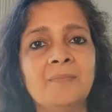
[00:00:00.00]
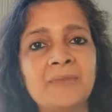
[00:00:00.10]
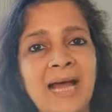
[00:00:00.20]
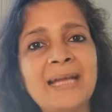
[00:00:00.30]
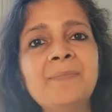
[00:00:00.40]

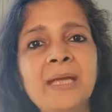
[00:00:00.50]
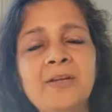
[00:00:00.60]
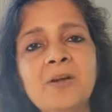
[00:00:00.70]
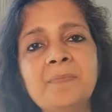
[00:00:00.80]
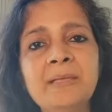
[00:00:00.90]
That may
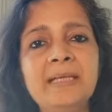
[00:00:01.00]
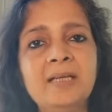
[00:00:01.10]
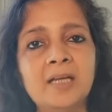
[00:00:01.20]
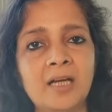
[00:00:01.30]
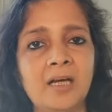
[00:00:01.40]
not
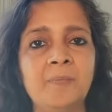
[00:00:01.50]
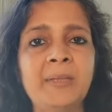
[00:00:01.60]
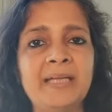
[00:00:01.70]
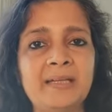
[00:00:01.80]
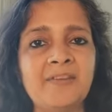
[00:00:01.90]
be
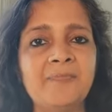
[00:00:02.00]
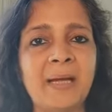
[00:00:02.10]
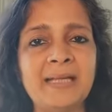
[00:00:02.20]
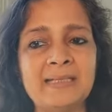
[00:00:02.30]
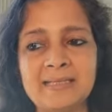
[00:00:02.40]
big enough
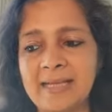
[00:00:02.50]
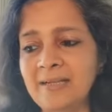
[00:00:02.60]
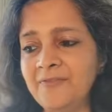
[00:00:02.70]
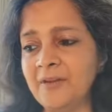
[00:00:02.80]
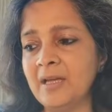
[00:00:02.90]
by
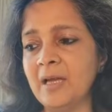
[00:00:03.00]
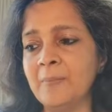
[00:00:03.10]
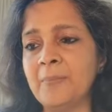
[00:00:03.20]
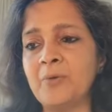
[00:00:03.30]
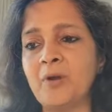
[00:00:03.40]
itself,
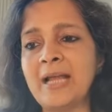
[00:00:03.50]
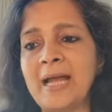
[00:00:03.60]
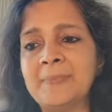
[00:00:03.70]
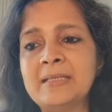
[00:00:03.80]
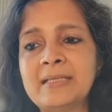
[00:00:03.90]
but what
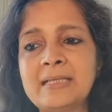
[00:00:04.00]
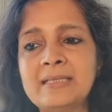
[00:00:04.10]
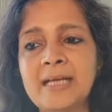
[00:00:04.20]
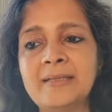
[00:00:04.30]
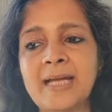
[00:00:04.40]
happens is
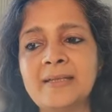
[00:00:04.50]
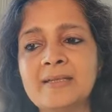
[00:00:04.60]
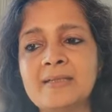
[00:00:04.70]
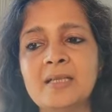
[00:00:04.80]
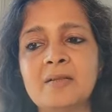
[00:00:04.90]
that is